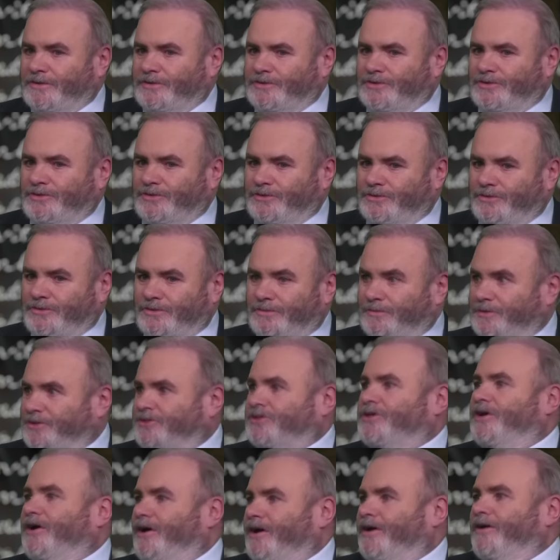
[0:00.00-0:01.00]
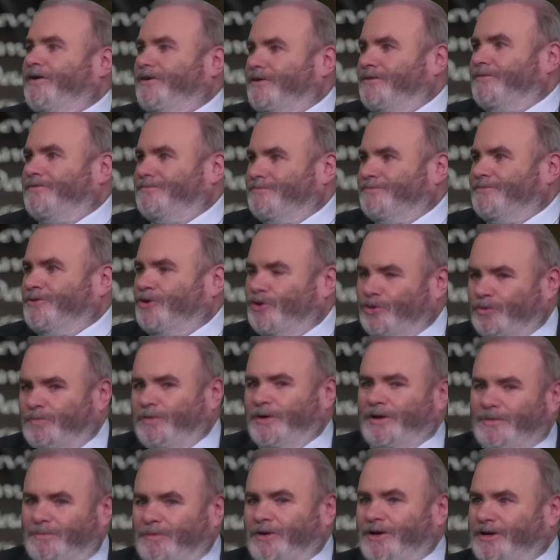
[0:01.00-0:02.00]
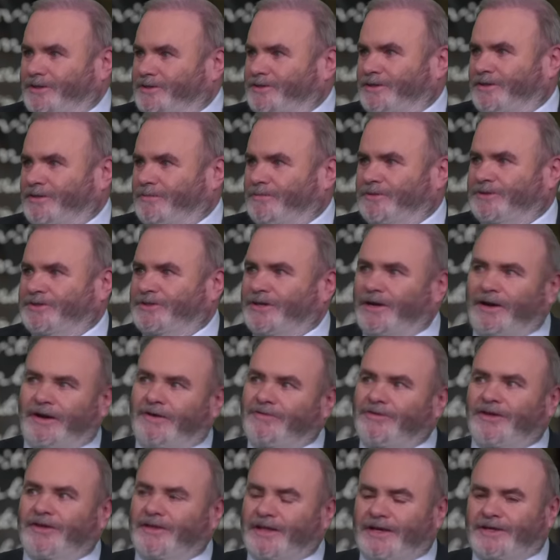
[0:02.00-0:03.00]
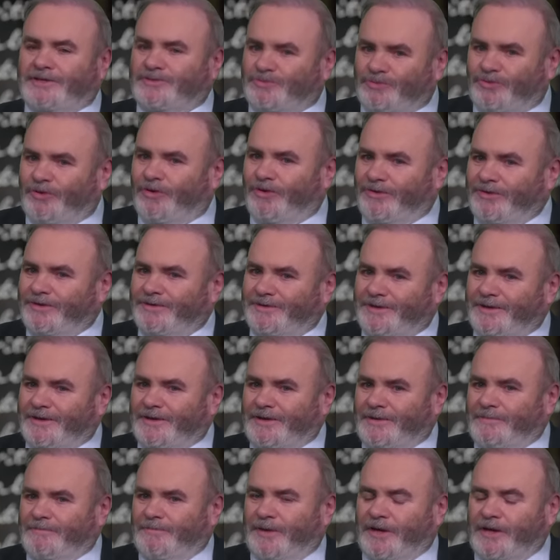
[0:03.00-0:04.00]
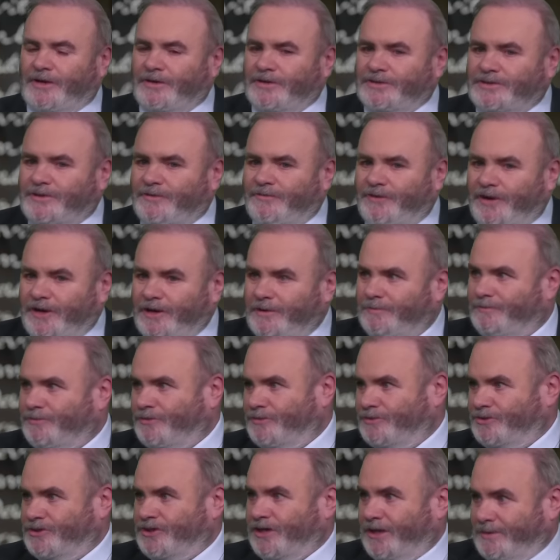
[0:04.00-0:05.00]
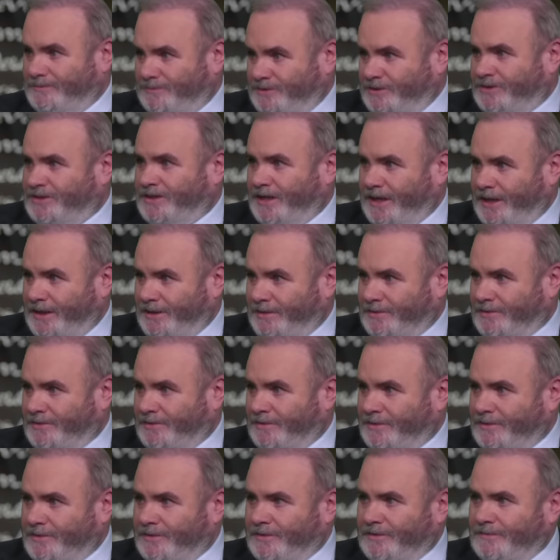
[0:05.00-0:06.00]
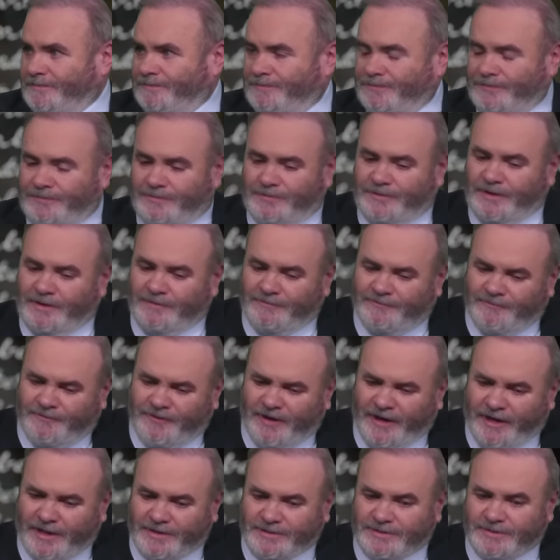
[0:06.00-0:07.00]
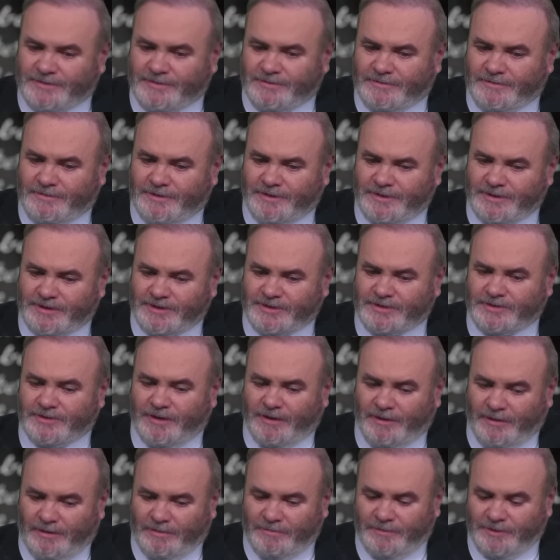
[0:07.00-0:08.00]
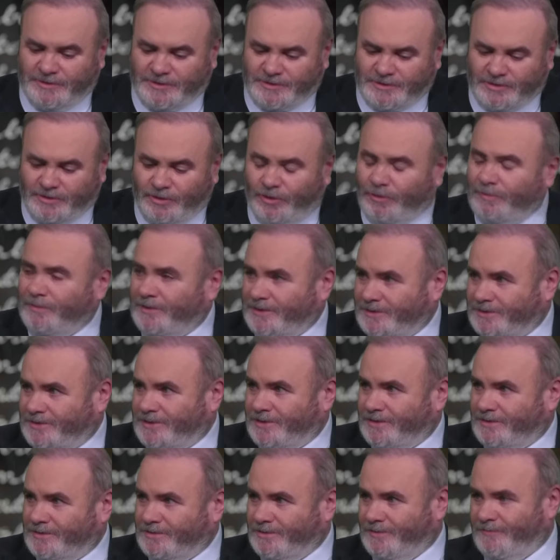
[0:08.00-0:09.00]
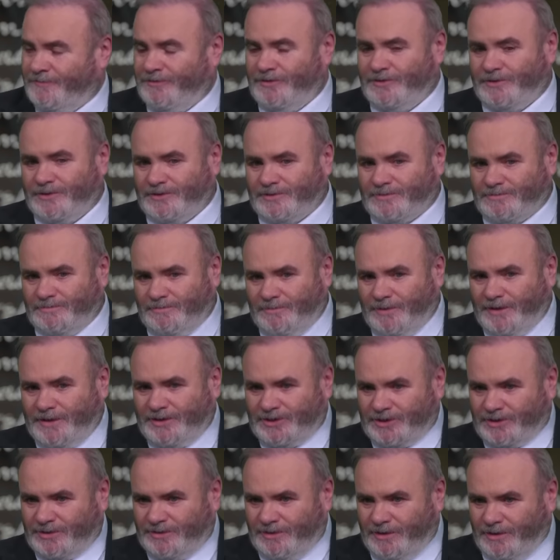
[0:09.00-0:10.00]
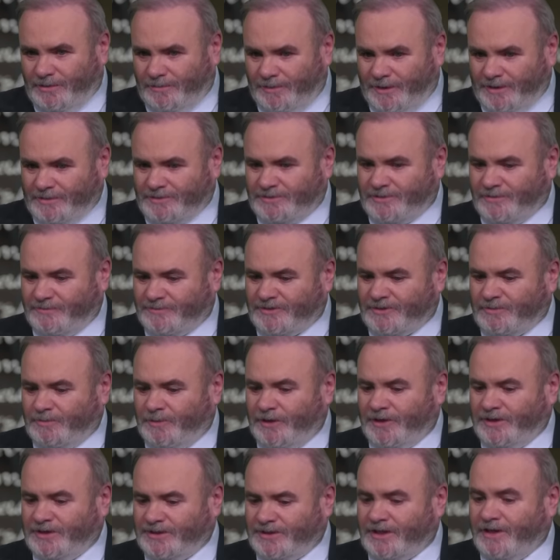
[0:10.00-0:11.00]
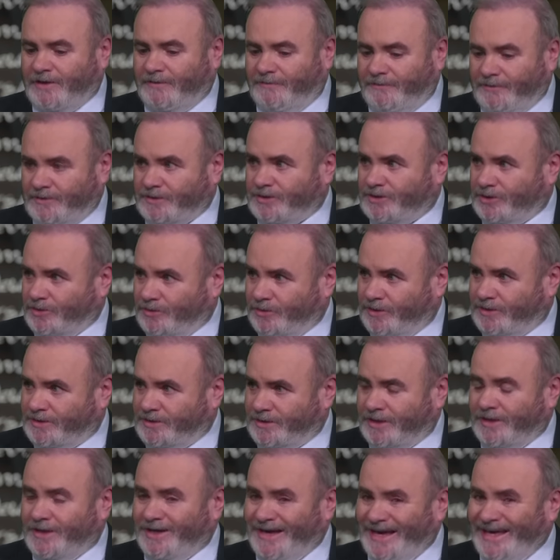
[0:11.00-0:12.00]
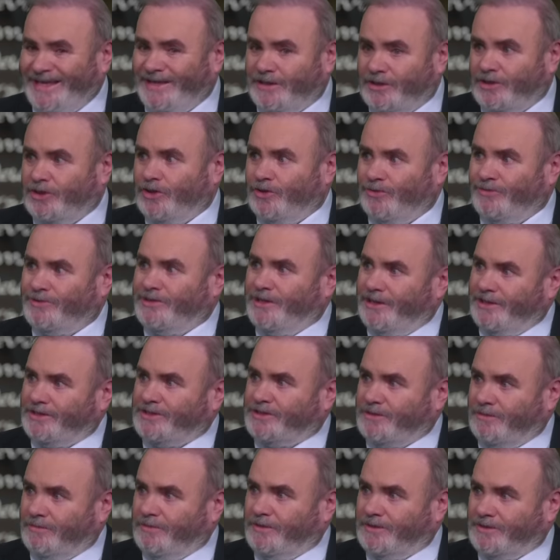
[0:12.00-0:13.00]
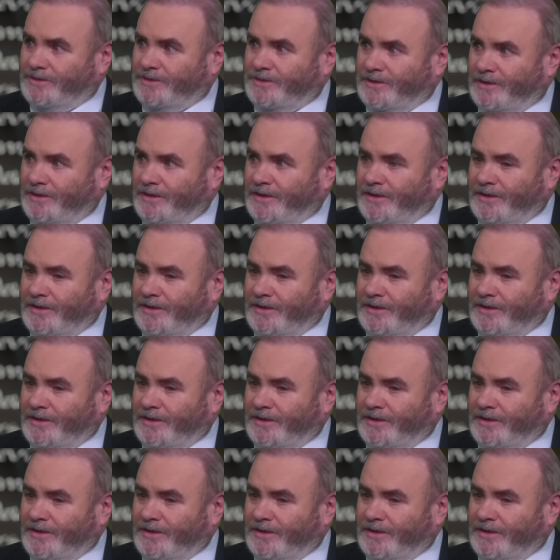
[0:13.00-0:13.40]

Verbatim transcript: to the Messiah, could be applied to the Messiah. I think that's wrong because of Hebrews chapter ten. In fact, this psalm is commented, if you just measure the amount of space given to it in the New Testament,